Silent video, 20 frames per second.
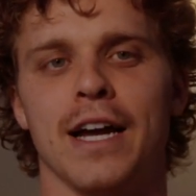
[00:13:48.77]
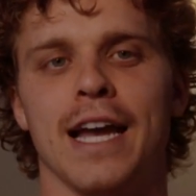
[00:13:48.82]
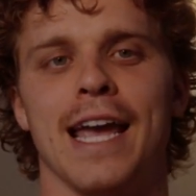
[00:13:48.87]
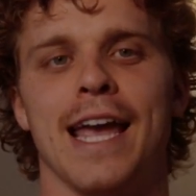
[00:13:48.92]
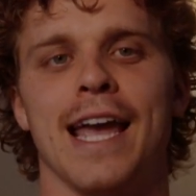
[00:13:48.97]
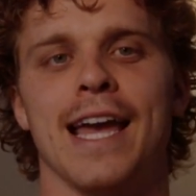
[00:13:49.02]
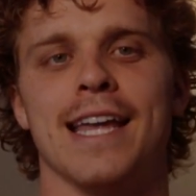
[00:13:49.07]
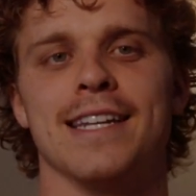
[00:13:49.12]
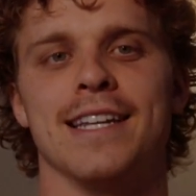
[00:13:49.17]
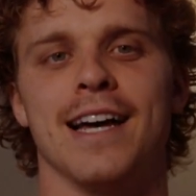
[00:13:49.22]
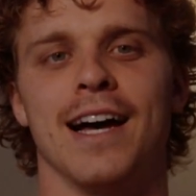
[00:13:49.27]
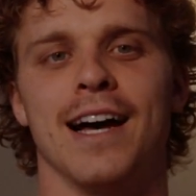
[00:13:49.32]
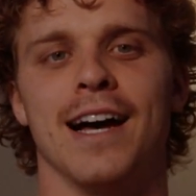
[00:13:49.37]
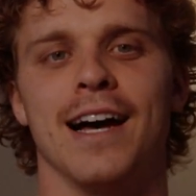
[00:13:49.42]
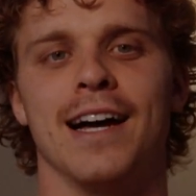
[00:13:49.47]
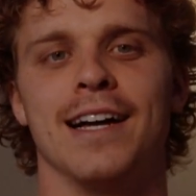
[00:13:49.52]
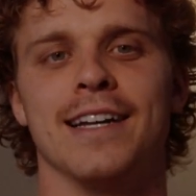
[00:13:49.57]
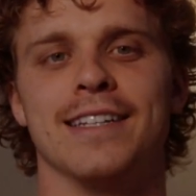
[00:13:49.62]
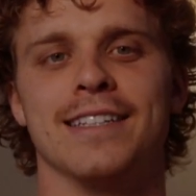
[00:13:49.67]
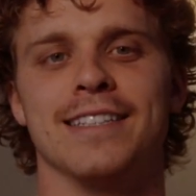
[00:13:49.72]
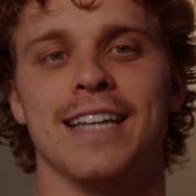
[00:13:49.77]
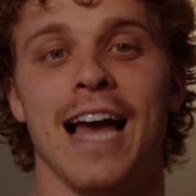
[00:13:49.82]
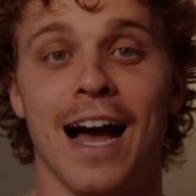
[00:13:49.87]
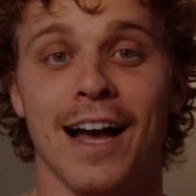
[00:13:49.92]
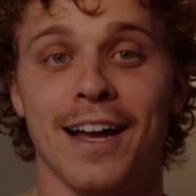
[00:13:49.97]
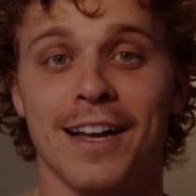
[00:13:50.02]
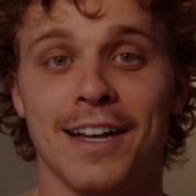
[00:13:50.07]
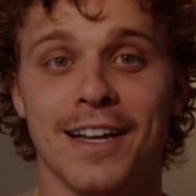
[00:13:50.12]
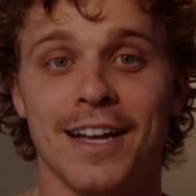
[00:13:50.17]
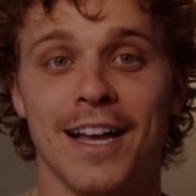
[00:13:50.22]
And uh, yeah,
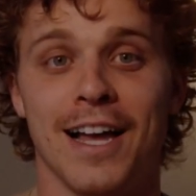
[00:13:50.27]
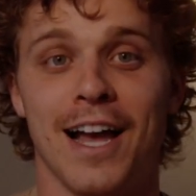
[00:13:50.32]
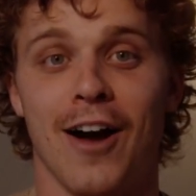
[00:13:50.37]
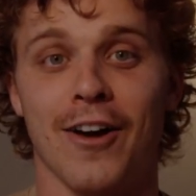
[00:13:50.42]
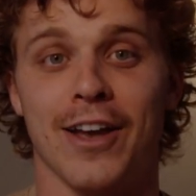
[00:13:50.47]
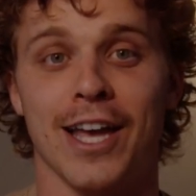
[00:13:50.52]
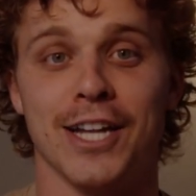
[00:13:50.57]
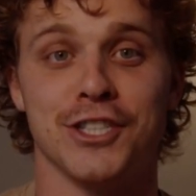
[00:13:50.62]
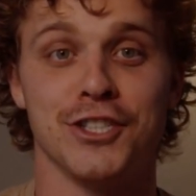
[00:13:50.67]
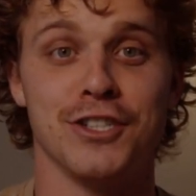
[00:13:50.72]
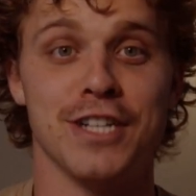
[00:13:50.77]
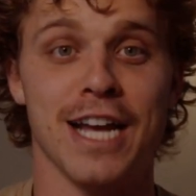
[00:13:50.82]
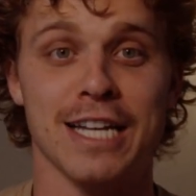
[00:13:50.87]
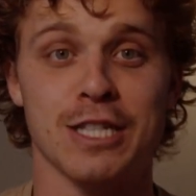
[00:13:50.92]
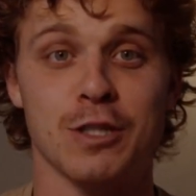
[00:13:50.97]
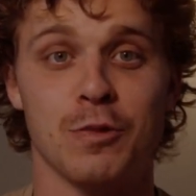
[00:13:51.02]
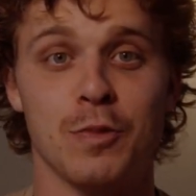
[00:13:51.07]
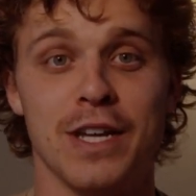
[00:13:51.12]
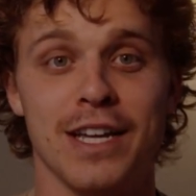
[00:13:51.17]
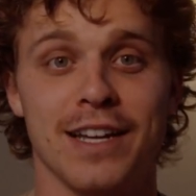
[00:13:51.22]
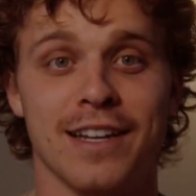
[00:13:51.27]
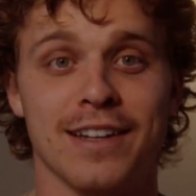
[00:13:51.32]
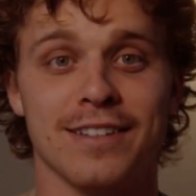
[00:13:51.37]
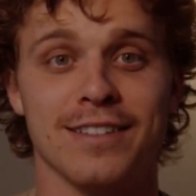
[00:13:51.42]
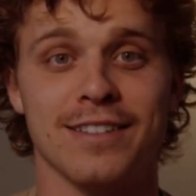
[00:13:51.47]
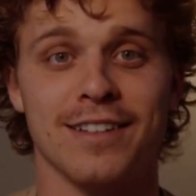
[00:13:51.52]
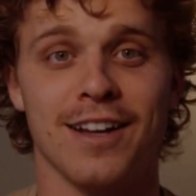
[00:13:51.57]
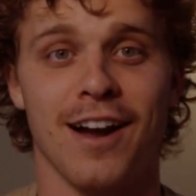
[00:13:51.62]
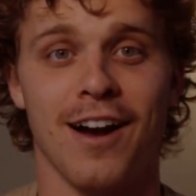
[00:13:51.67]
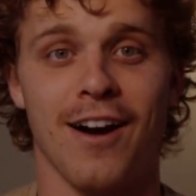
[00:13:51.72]
I'll catch you next week.
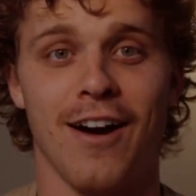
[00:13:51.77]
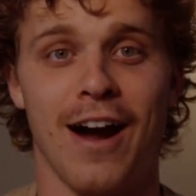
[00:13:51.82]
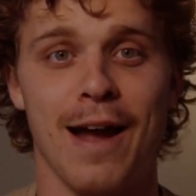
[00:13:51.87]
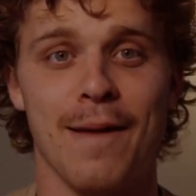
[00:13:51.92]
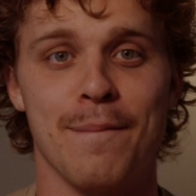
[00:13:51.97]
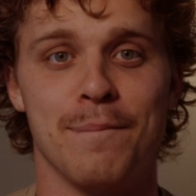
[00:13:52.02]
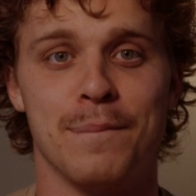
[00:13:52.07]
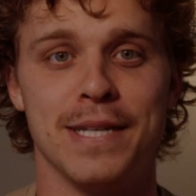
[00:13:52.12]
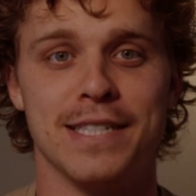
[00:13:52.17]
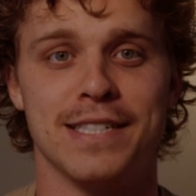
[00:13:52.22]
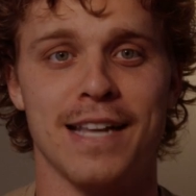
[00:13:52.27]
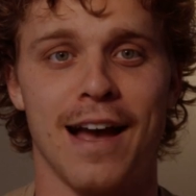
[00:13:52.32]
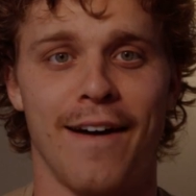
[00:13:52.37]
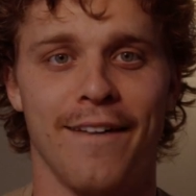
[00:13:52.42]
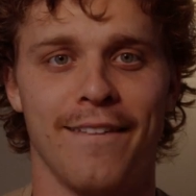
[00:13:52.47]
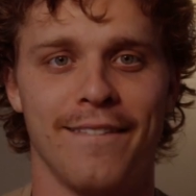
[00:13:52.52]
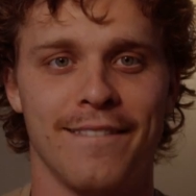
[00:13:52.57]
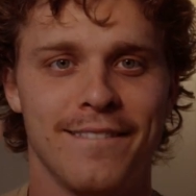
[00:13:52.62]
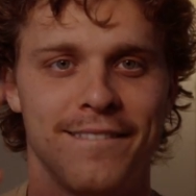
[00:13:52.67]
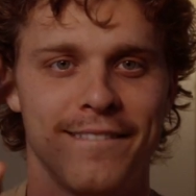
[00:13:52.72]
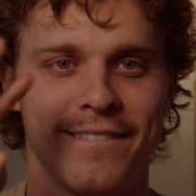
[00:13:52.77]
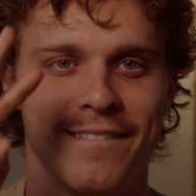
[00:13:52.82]
All right, peace out.